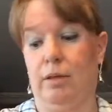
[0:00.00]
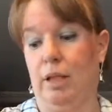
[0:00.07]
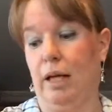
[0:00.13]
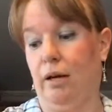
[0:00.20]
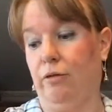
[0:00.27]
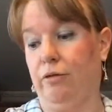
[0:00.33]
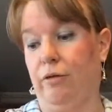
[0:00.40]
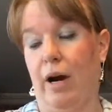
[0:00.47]

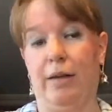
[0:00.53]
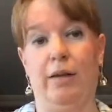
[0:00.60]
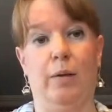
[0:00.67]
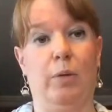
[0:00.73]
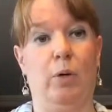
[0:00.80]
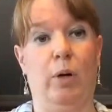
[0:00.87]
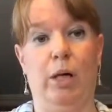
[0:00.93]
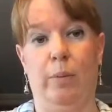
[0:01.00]
That'll froth
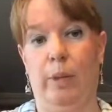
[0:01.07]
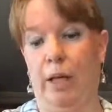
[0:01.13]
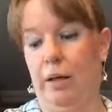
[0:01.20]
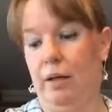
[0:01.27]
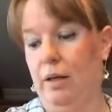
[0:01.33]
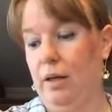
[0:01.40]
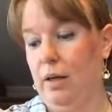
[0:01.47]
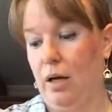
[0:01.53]
up quite a bit.
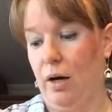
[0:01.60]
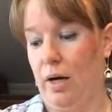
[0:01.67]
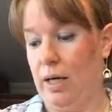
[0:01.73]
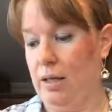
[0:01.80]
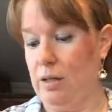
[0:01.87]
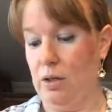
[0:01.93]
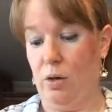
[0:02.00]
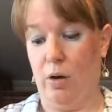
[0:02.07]
All right,
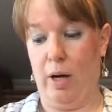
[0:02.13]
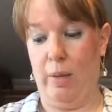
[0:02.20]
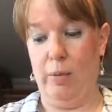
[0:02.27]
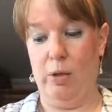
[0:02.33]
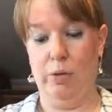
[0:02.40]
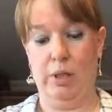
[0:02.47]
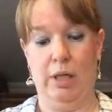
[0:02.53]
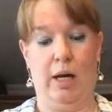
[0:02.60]
and so I'm
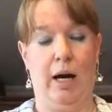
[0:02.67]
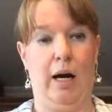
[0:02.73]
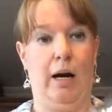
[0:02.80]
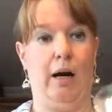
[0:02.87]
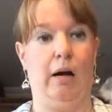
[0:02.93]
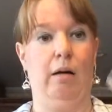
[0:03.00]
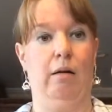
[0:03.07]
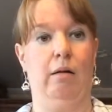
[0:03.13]
using
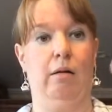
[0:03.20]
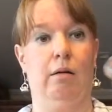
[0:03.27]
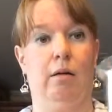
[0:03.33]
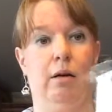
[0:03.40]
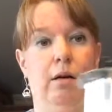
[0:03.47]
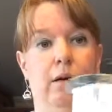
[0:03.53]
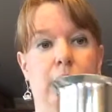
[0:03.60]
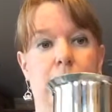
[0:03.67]
our
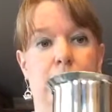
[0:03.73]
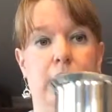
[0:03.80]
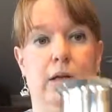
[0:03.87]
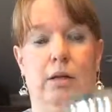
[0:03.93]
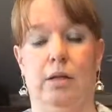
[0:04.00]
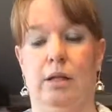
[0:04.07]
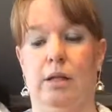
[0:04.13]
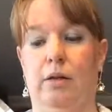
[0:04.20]

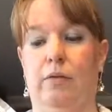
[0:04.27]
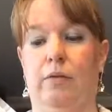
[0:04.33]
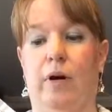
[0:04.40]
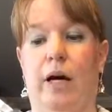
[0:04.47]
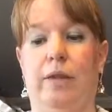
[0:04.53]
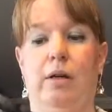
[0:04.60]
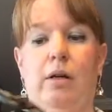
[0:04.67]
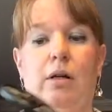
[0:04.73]
stainless steel
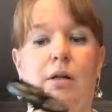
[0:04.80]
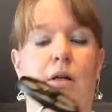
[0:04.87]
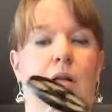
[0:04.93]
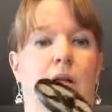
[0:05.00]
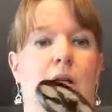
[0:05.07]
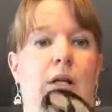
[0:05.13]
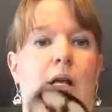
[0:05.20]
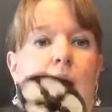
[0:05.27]
frother
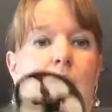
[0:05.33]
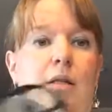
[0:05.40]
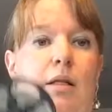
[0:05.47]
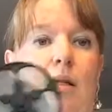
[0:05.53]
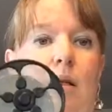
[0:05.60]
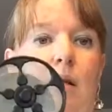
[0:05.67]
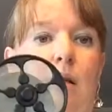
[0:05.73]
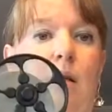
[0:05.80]
has a
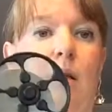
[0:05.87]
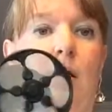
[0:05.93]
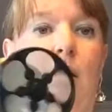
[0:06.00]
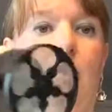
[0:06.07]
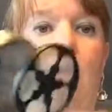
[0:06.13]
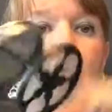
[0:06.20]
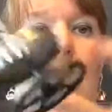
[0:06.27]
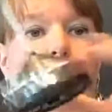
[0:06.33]
little
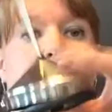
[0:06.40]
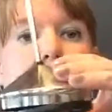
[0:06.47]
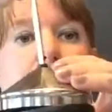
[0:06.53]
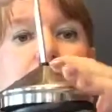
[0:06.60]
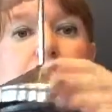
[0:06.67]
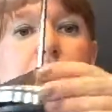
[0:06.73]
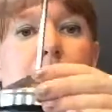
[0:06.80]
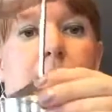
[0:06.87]

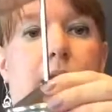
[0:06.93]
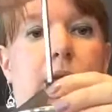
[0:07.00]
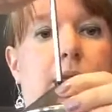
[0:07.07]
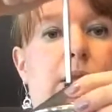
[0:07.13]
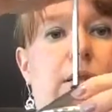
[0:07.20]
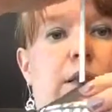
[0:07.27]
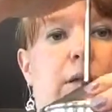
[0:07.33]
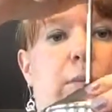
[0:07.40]
thing like
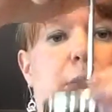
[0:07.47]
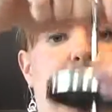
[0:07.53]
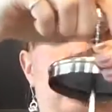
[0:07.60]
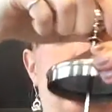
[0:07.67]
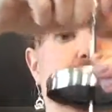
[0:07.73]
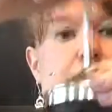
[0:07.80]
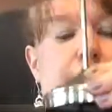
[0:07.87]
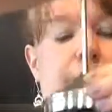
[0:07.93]
this, little
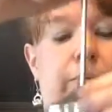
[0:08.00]
plunger.